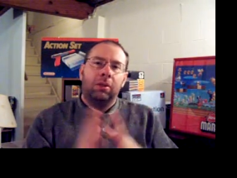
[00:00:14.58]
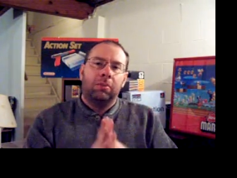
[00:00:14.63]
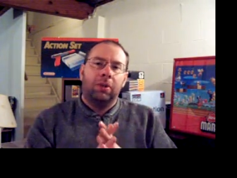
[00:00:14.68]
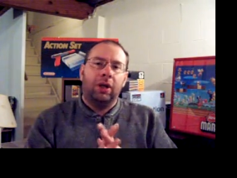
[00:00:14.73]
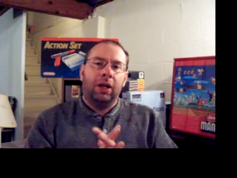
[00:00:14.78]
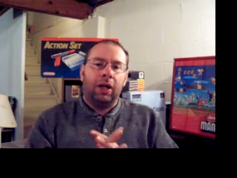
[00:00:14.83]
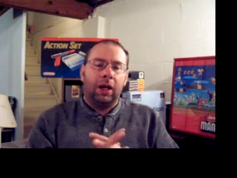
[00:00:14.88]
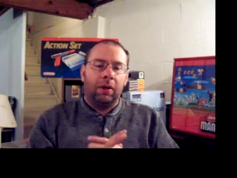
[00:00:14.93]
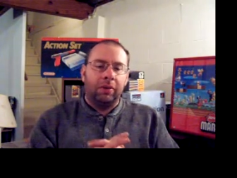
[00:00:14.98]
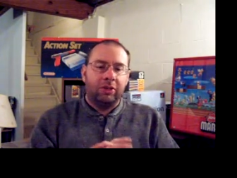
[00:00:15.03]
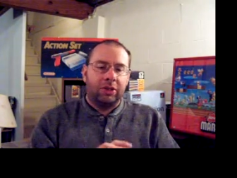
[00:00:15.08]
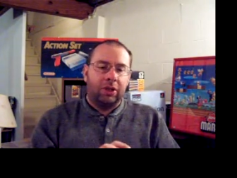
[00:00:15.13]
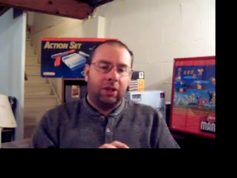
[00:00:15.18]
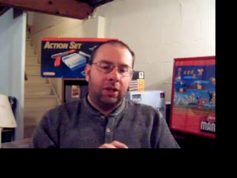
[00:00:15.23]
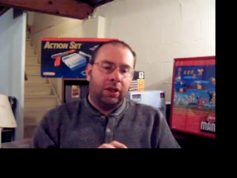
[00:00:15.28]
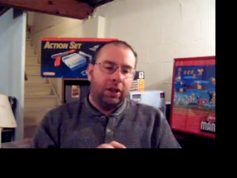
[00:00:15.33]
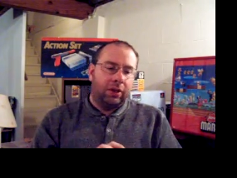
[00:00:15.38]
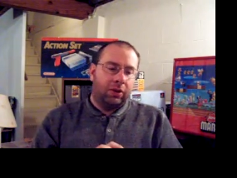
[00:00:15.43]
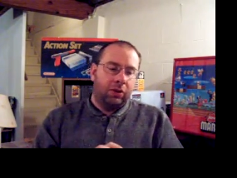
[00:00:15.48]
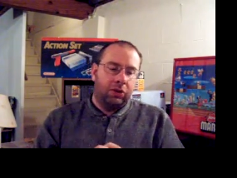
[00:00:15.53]
but I was
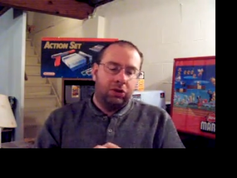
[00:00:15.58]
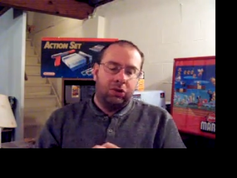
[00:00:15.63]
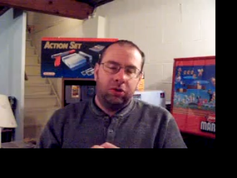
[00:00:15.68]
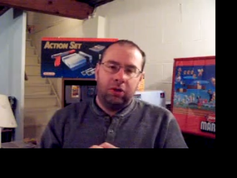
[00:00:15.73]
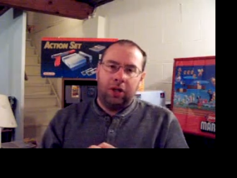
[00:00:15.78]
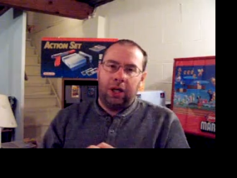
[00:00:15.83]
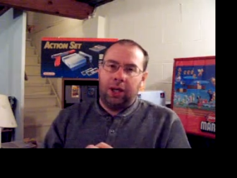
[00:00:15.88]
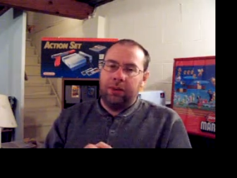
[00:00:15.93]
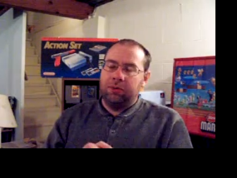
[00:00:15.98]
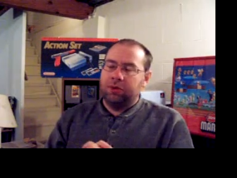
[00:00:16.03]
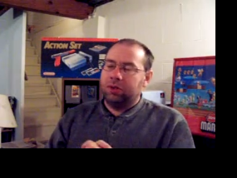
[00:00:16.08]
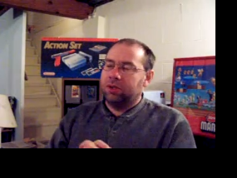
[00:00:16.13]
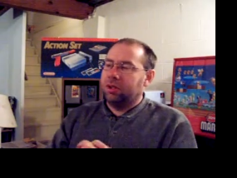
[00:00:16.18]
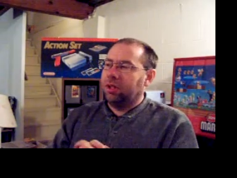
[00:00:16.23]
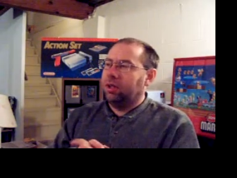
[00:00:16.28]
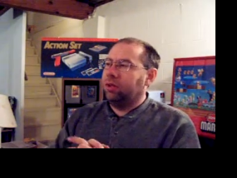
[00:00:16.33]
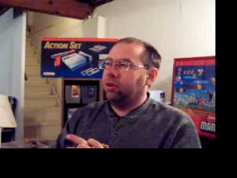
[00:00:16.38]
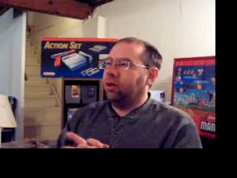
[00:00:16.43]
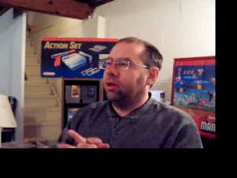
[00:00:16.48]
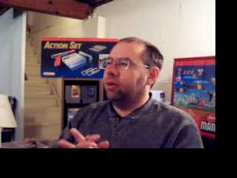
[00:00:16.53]
going to get those two games because
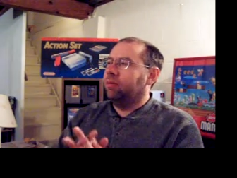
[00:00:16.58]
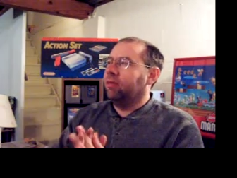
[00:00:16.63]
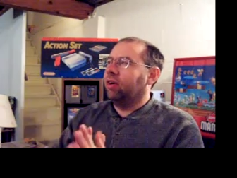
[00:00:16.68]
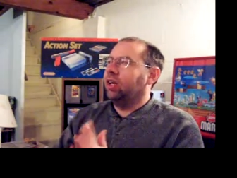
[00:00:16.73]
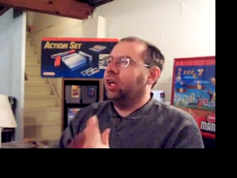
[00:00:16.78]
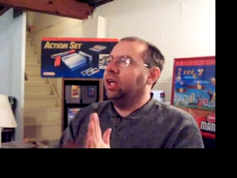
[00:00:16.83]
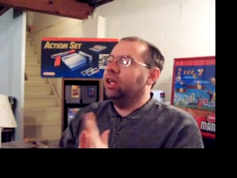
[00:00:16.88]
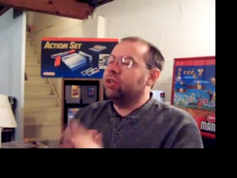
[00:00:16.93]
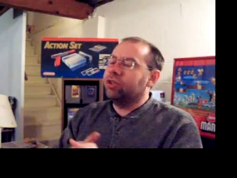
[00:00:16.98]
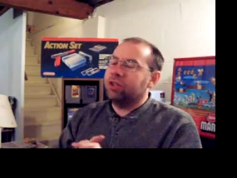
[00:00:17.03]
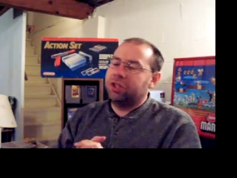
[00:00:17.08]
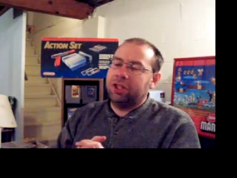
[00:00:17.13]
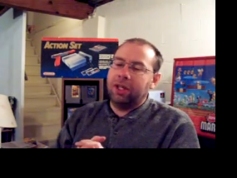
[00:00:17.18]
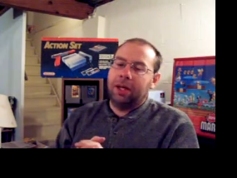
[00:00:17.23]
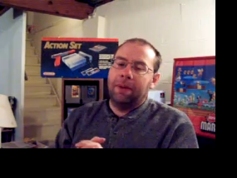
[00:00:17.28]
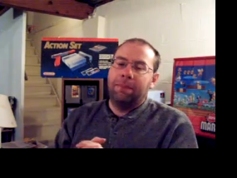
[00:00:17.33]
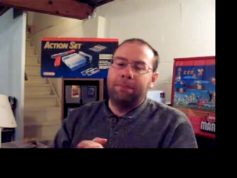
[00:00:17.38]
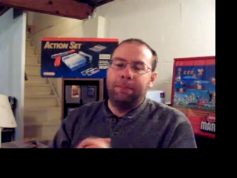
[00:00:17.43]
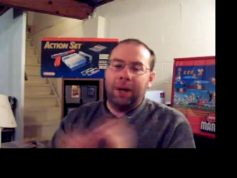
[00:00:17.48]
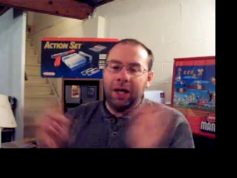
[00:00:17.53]
I found them very
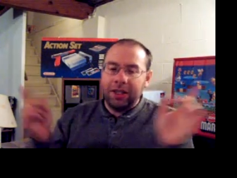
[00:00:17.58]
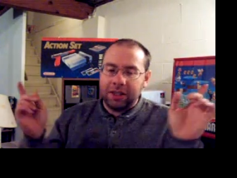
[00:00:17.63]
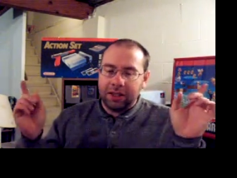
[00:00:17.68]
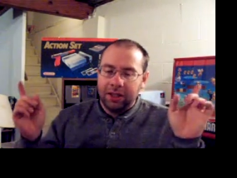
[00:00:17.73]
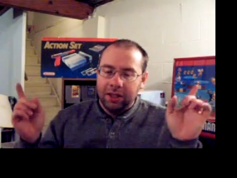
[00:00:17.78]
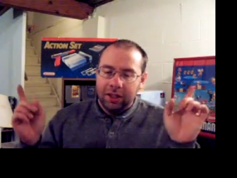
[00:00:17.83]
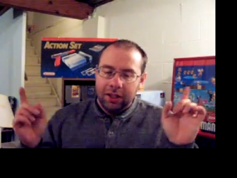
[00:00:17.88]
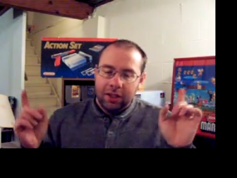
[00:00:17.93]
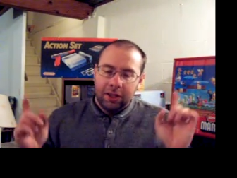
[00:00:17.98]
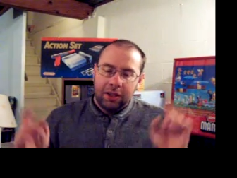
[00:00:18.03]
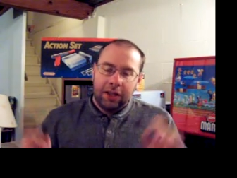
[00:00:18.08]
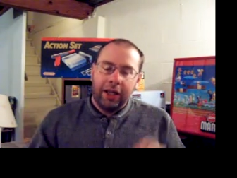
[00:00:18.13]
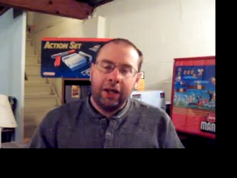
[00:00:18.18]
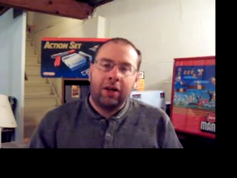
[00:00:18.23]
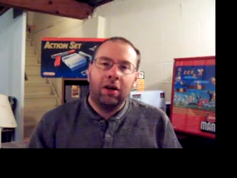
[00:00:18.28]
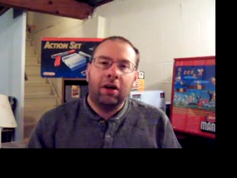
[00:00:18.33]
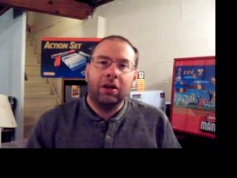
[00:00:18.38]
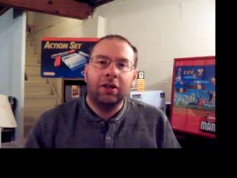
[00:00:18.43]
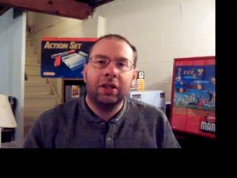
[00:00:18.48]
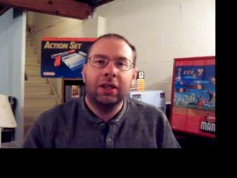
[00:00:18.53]
interesting. But,
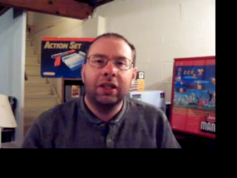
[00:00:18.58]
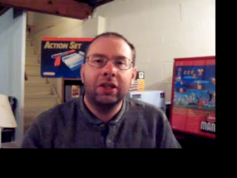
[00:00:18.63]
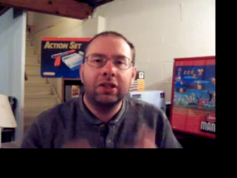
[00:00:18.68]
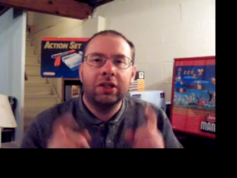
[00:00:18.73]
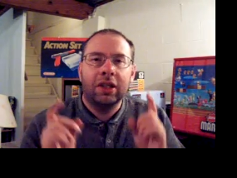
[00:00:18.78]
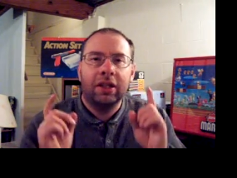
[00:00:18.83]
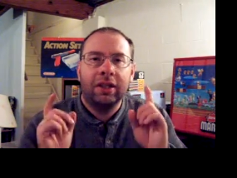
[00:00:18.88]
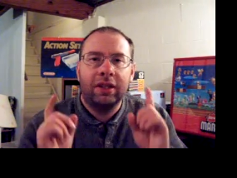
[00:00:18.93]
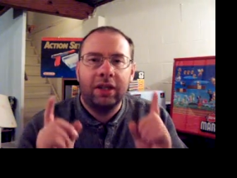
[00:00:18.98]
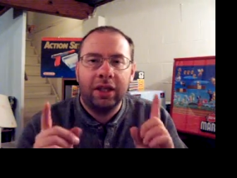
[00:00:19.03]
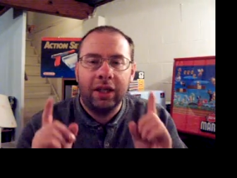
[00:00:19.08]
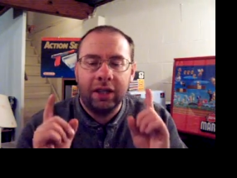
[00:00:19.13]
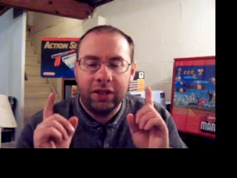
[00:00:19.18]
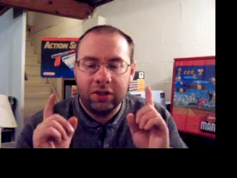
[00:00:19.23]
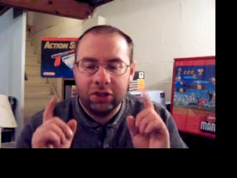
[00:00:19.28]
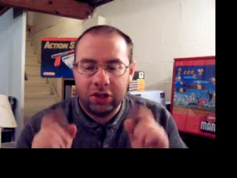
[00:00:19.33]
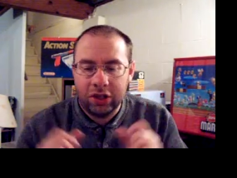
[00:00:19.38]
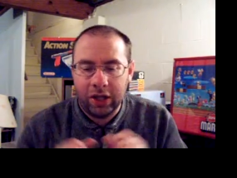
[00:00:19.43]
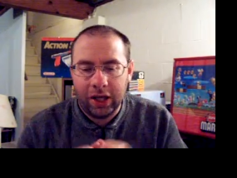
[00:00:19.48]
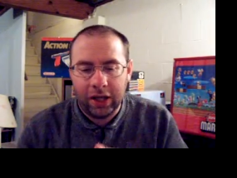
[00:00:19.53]
like all things,
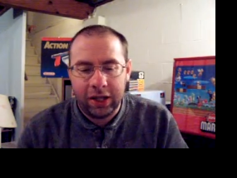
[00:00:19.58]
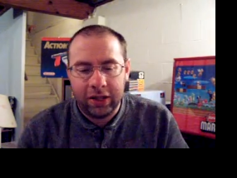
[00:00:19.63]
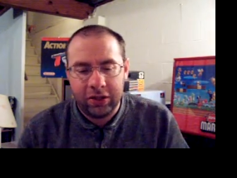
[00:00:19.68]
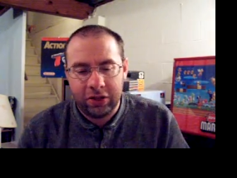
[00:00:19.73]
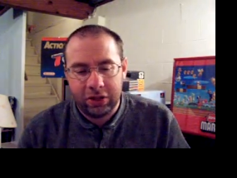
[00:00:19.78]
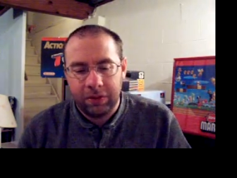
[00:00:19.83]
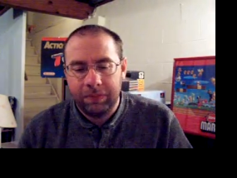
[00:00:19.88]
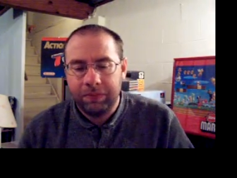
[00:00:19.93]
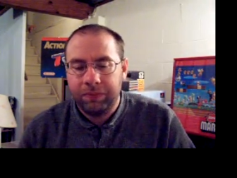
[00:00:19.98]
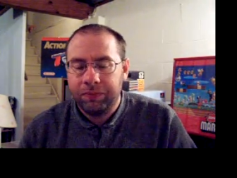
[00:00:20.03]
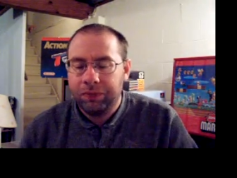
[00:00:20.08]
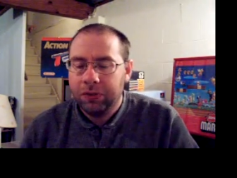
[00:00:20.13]
things change.